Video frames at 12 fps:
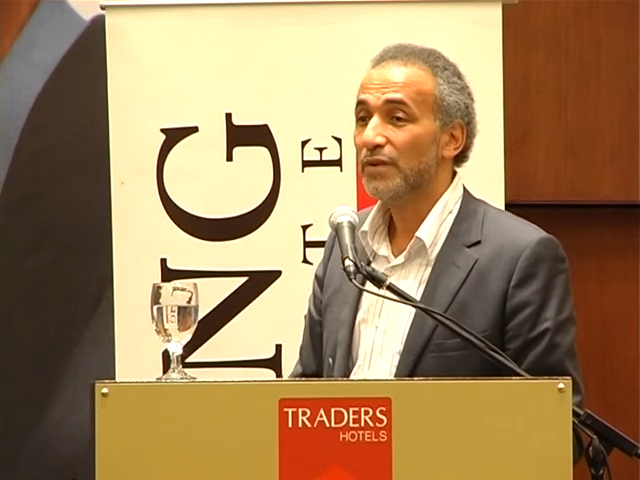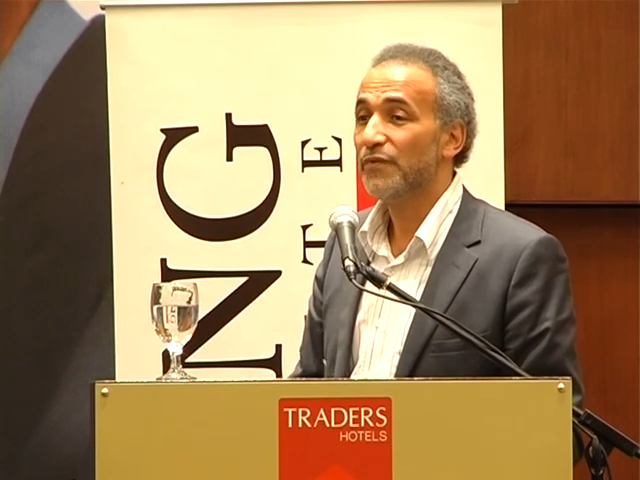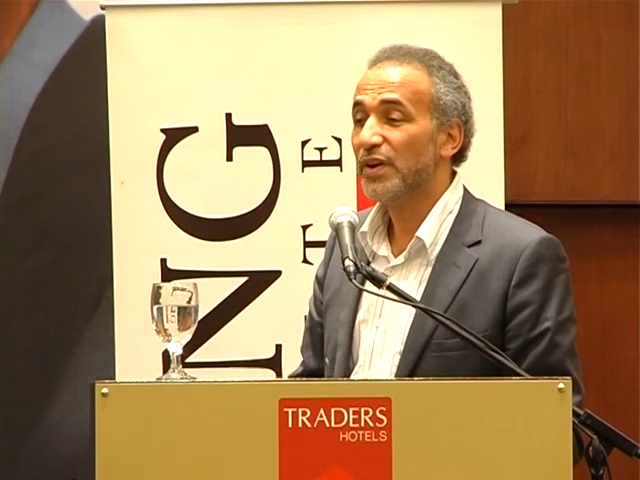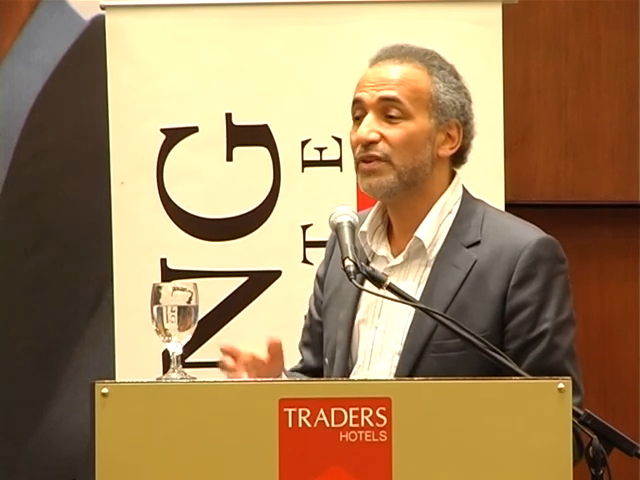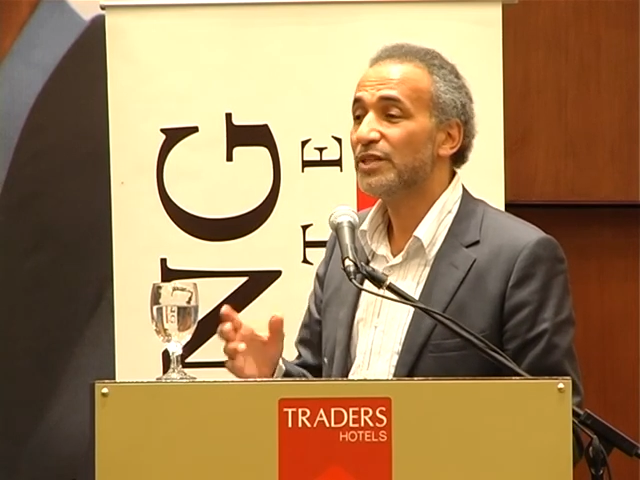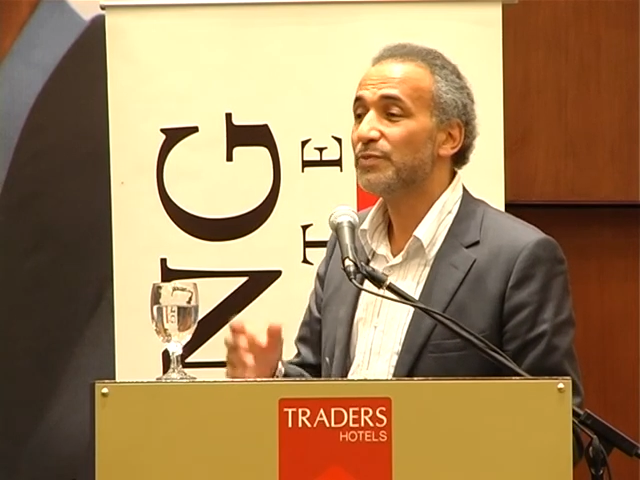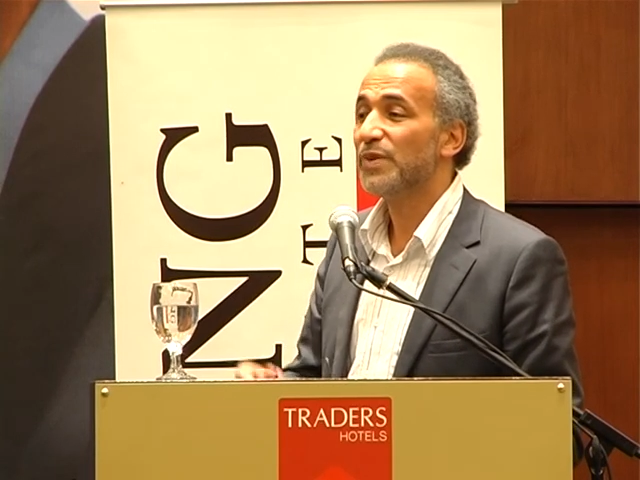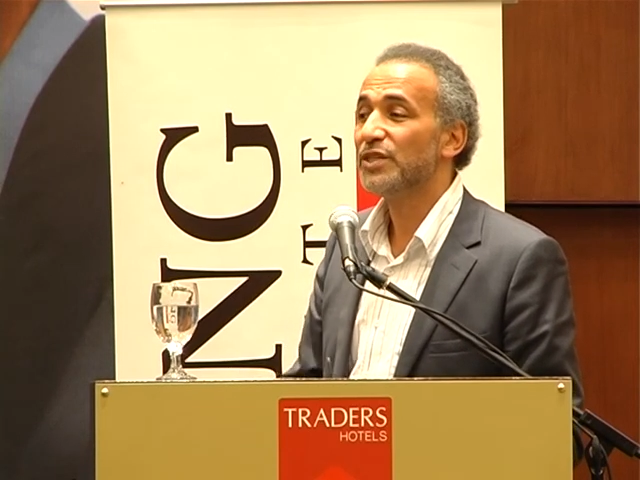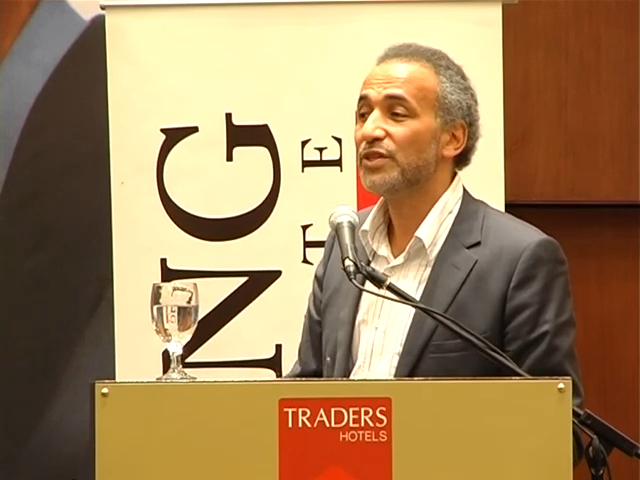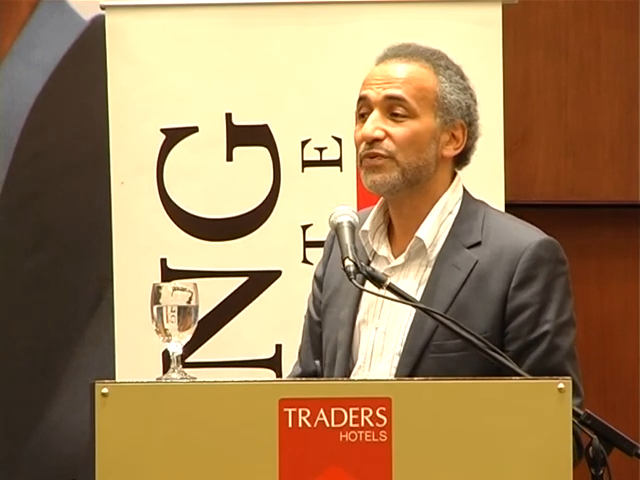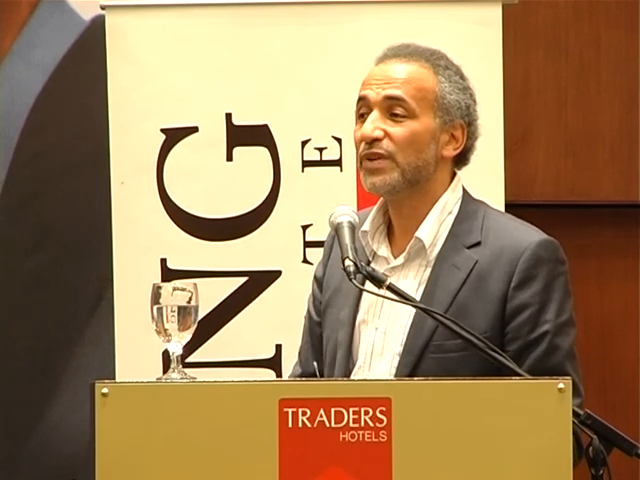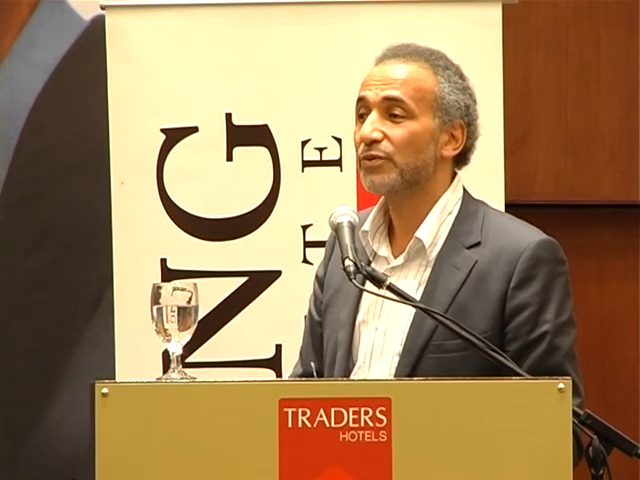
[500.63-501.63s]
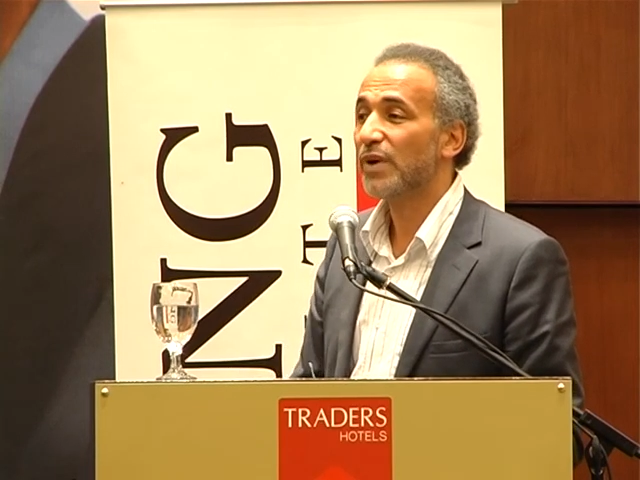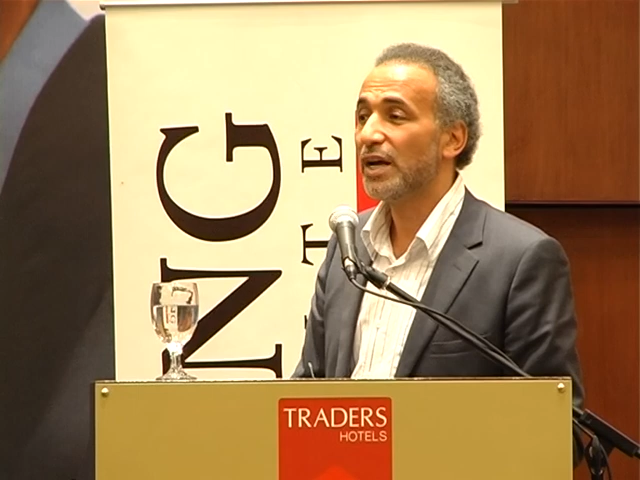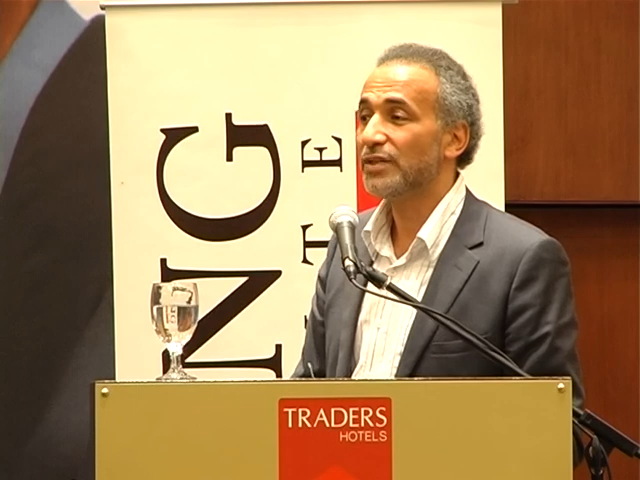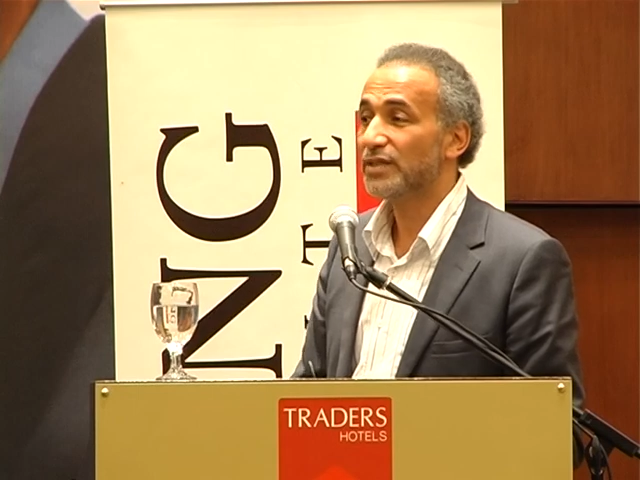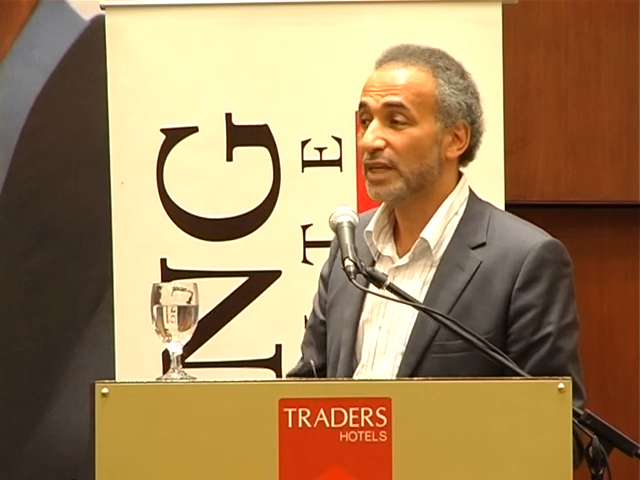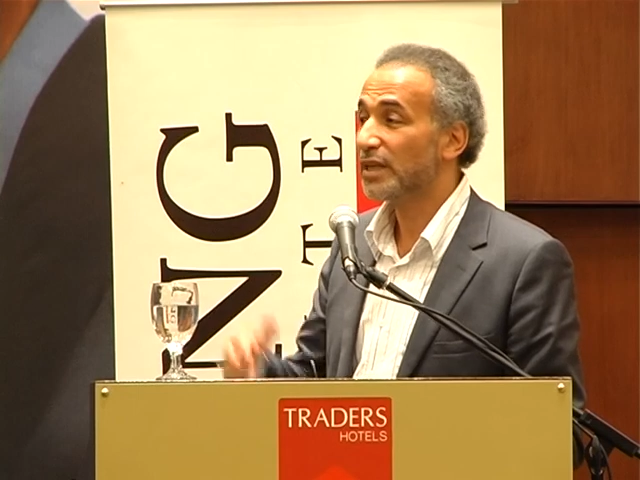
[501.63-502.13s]
very specific
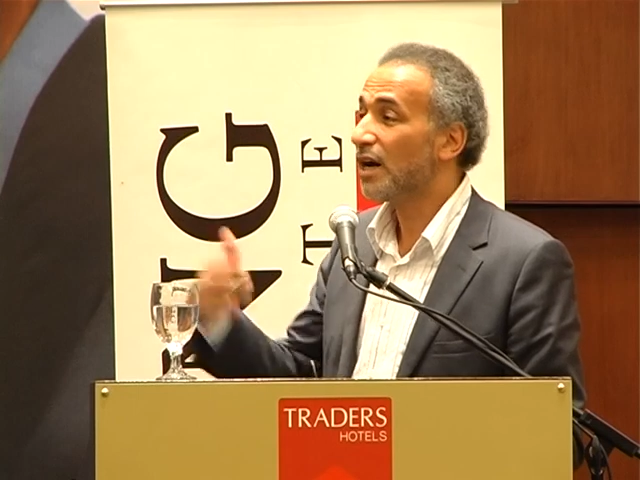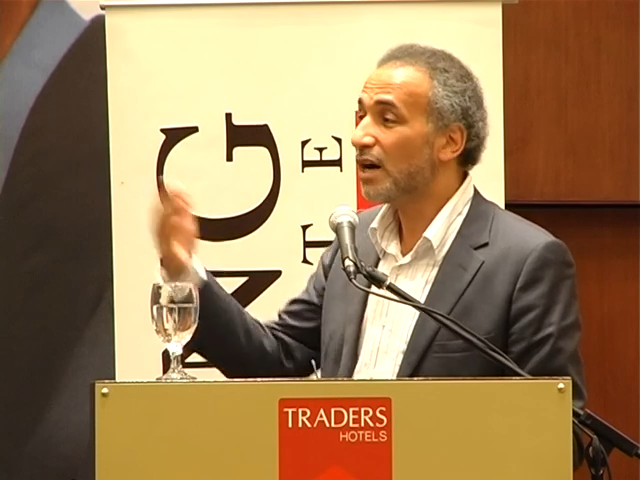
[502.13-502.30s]
rights that